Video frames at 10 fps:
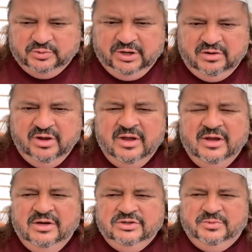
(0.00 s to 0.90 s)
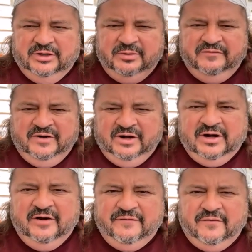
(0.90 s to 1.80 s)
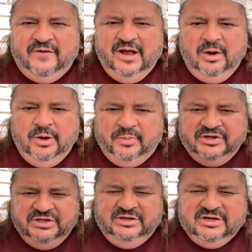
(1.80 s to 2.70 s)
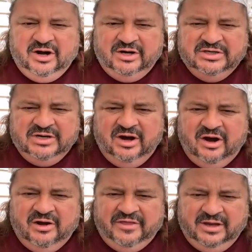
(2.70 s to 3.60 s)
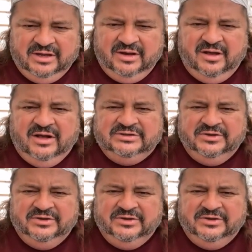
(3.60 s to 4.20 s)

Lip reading: So we have to be very careful how we project our thinking onto others.